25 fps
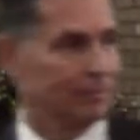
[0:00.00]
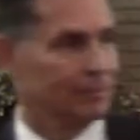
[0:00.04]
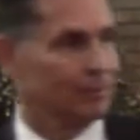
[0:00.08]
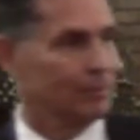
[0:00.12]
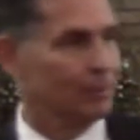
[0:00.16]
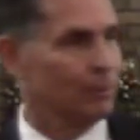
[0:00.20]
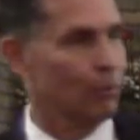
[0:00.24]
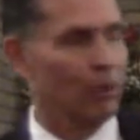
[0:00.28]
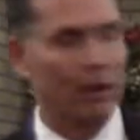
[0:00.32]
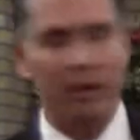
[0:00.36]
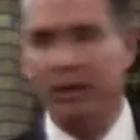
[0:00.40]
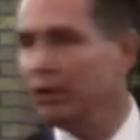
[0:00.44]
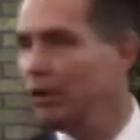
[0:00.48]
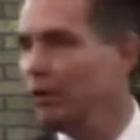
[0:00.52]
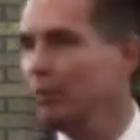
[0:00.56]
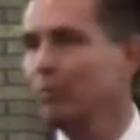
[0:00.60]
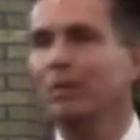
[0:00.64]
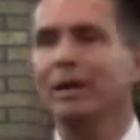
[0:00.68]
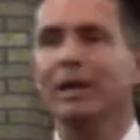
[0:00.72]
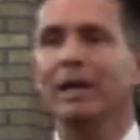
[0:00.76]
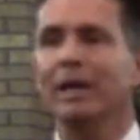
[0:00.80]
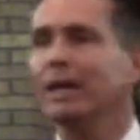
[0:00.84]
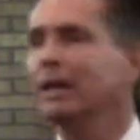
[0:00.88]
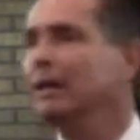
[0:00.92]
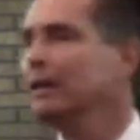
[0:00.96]
Well, you
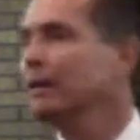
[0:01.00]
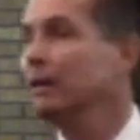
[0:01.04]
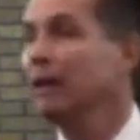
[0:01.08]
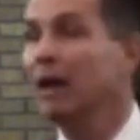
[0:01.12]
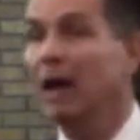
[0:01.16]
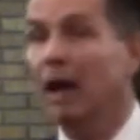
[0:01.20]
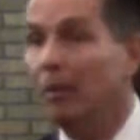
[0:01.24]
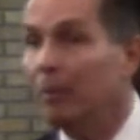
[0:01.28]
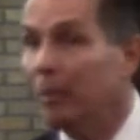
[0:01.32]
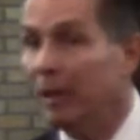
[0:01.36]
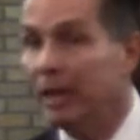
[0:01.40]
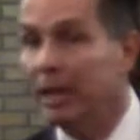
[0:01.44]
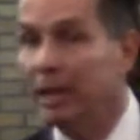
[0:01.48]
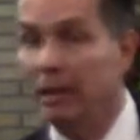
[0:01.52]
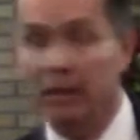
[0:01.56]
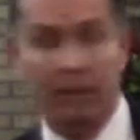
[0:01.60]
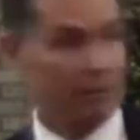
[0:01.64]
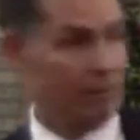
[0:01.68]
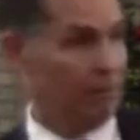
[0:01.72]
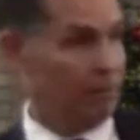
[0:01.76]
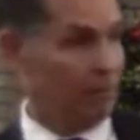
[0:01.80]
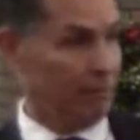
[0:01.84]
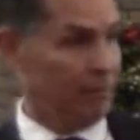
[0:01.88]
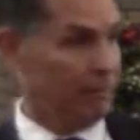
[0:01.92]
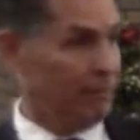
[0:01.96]
big dummy.
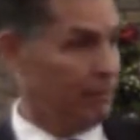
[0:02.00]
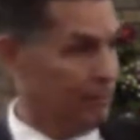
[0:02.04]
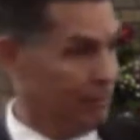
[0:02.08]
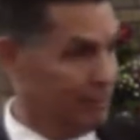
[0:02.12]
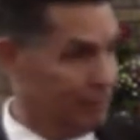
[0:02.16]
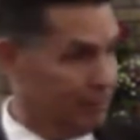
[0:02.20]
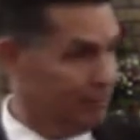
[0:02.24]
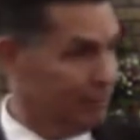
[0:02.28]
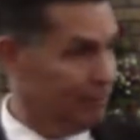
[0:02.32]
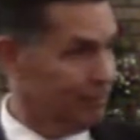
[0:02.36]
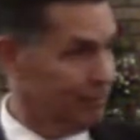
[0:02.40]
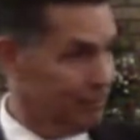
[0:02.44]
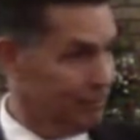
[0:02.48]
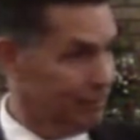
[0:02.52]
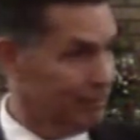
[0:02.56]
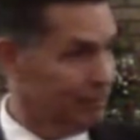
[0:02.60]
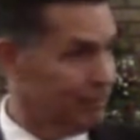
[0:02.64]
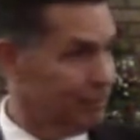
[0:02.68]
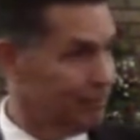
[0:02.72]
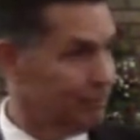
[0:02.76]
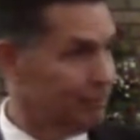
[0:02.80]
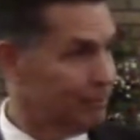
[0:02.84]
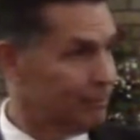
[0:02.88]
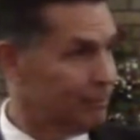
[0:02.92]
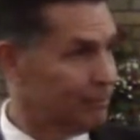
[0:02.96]

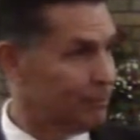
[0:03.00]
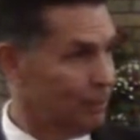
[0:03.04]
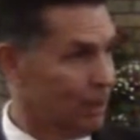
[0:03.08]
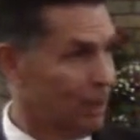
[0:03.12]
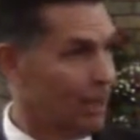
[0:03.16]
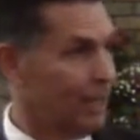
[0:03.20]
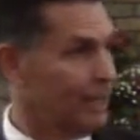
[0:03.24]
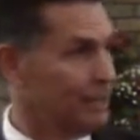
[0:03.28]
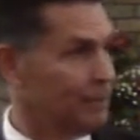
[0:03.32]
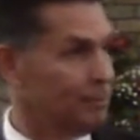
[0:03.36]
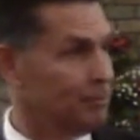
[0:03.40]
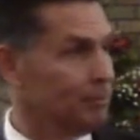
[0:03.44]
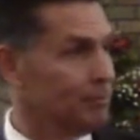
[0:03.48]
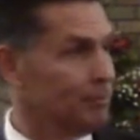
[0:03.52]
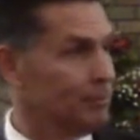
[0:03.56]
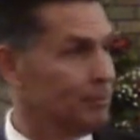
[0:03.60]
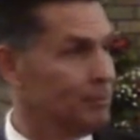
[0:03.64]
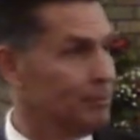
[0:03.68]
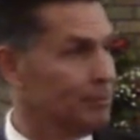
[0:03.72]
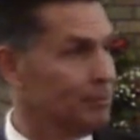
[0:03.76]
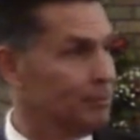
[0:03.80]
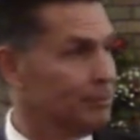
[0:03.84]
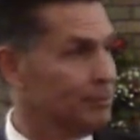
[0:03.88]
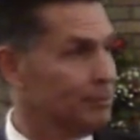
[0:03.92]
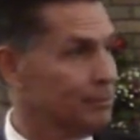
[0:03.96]
Right?
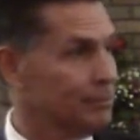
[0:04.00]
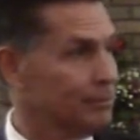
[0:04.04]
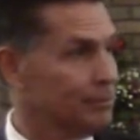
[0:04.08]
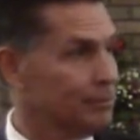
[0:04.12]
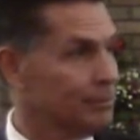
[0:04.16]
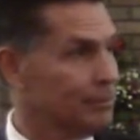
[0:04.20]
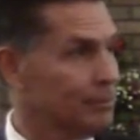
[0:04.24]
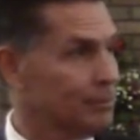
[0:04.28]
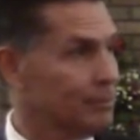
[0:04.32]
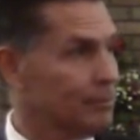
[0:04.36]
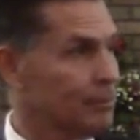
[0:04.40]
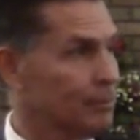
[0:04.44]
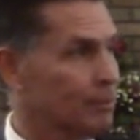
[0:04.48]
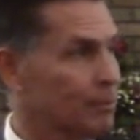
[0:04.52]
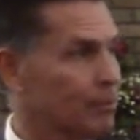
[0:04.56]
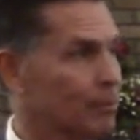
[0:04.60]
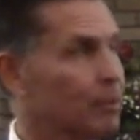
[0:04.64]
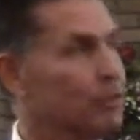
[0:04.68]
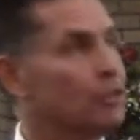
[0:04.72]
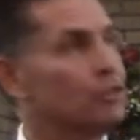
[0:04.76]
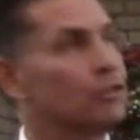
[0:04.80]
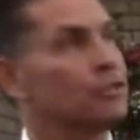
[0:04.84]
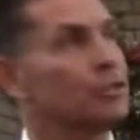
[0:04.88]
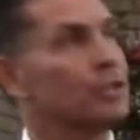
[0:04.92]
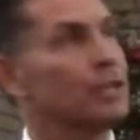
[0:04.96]

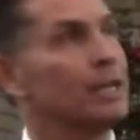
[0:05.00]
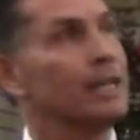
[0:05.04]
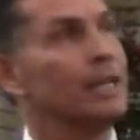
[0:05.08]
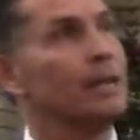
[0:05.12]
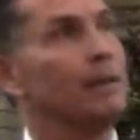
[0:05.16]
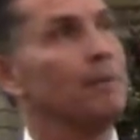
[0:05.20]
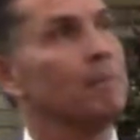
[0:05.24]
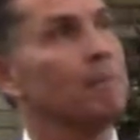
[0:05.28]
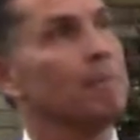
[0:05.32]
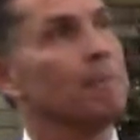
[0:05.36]
But you see,